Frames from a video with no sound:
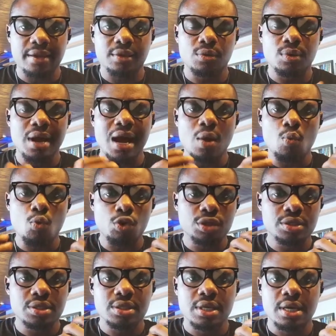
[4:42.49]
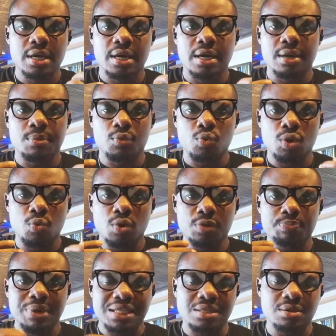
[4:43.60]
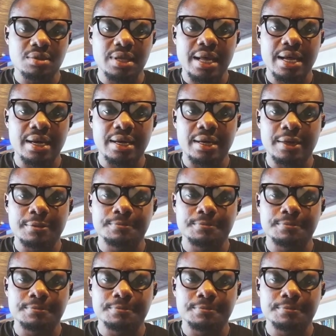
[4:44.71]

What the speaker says: And what particular